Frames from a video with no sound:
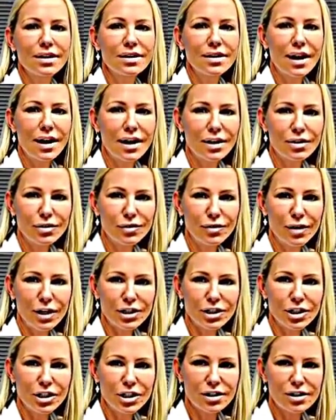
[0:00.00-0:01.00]
The
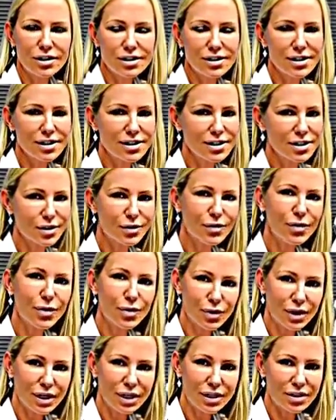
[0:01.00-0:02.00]
HandraFacial consists of
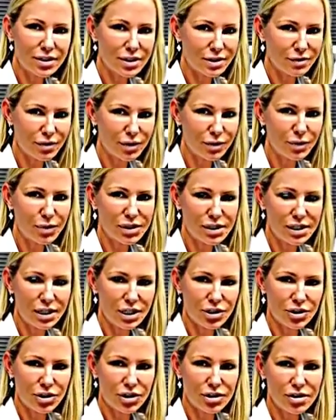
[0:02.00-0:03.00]
three different
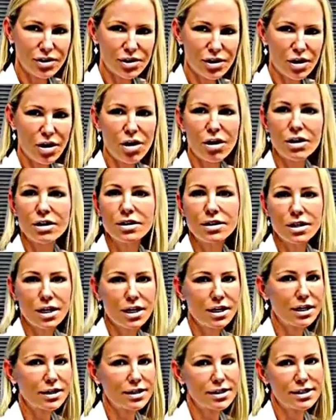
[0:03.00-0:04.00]
procedures, all
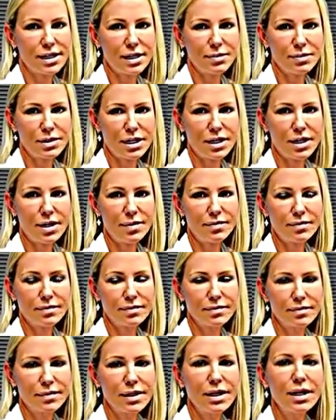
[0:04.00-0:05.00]
done at the same time.
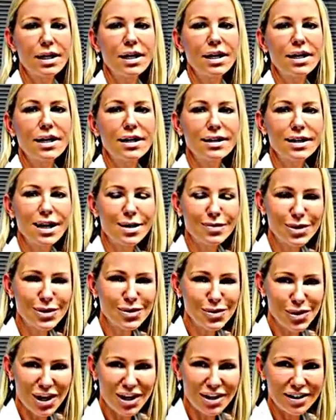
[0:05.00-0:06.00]
Number
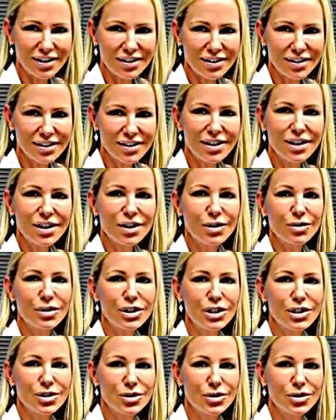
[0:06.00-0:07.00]
one,
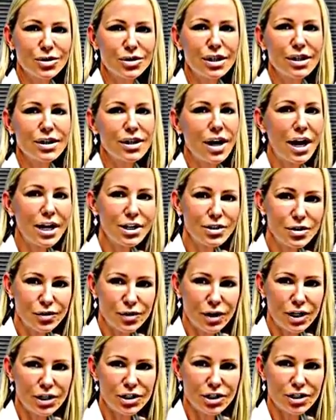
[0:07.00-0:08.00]
we do the
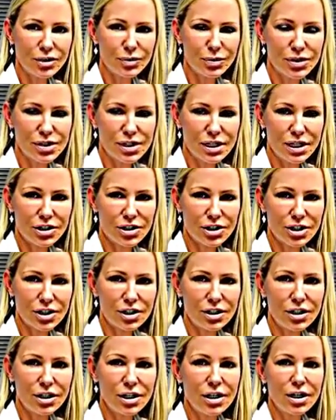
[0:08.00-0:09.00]
HydraFacial
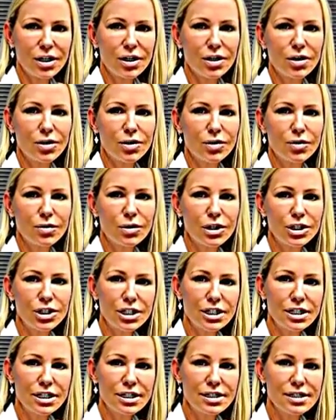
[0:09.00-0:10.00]
procedure, which
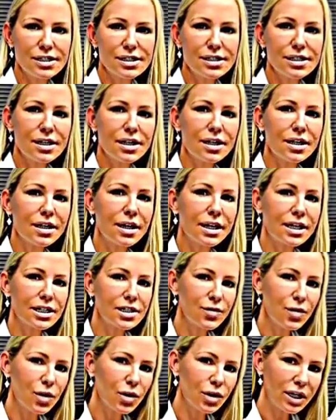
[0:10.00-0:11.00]
is
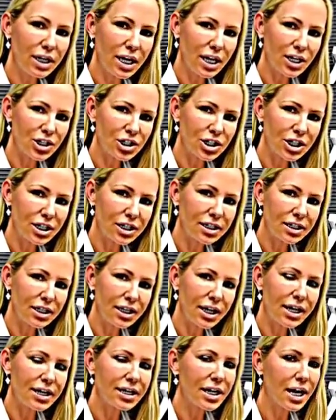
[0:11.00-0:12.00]
exfoliation
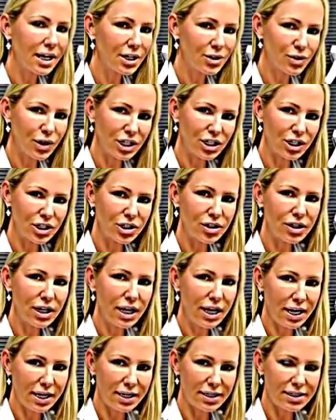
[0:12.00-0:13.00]
and hydration to the
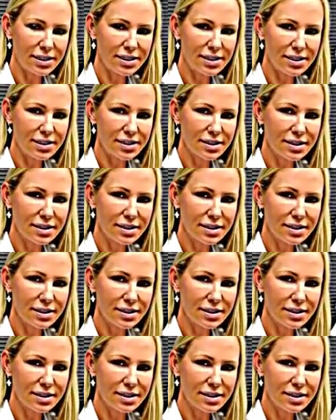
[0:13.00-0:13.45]
hands.